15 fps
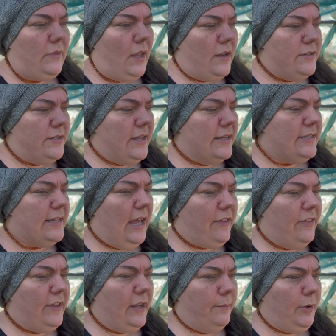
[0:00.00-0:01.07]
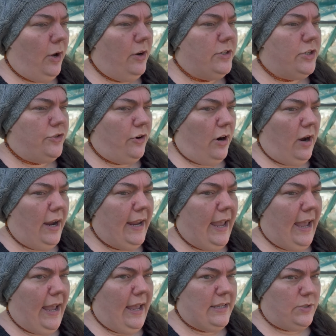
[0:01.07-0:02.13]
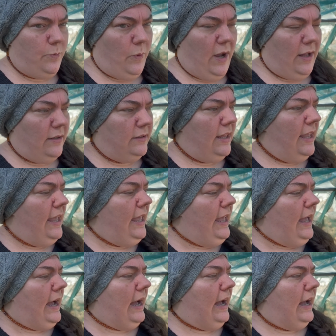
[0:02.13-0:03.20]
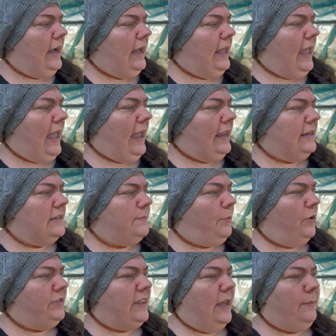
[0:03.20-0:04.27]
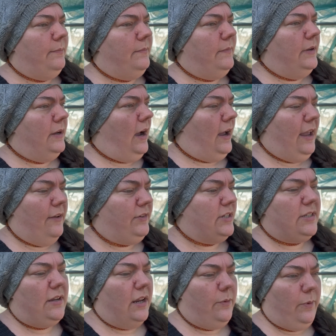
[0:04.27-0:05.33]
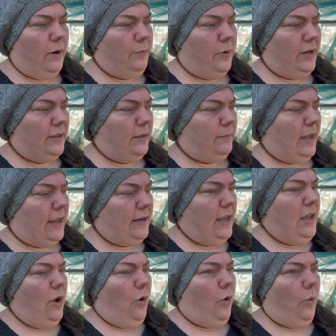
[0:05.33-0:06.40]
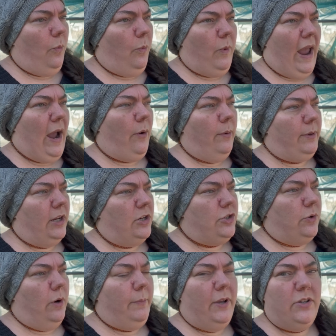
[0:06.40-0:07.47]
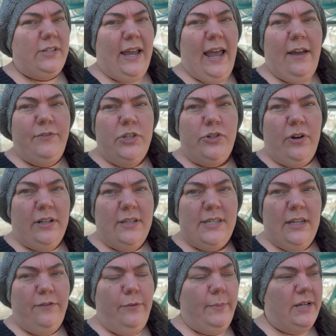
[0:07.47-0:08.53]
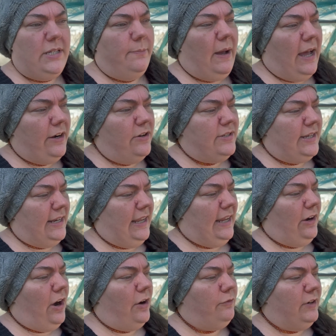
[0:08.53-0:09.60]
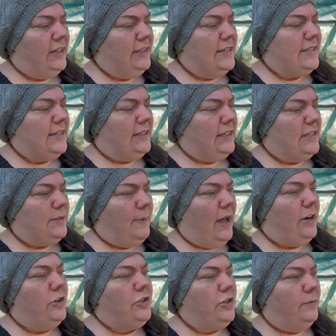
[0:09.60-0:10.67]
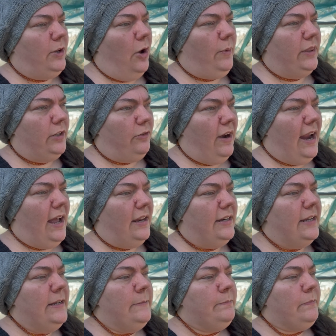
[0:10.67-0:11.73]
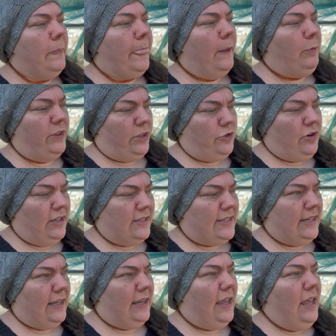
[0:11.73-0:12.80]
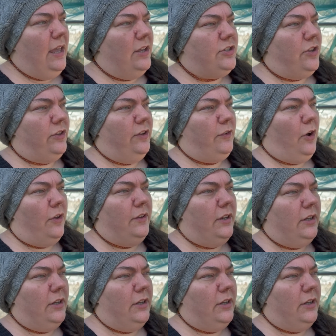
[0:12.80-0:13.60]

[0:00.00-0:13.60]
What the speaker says: So that's the other thing I'm going to try as well, and put them, I haven't decided where I'm putting them yet, or how I'm going to do it, because I have the trellising for my tomatoes in here, and realistically tomatoes should go in the ground with the trellising, so that you've got